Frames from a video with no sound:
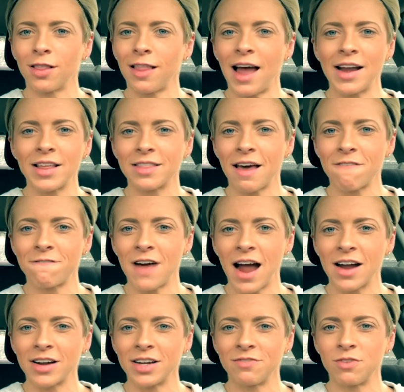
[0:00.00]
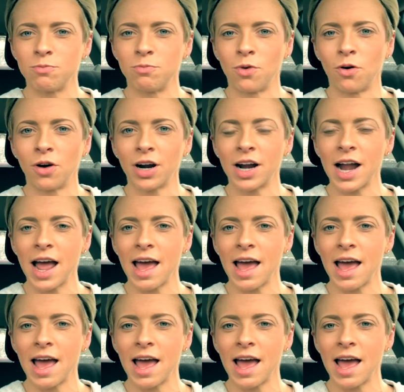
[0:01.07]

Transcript: lighting that fire even more.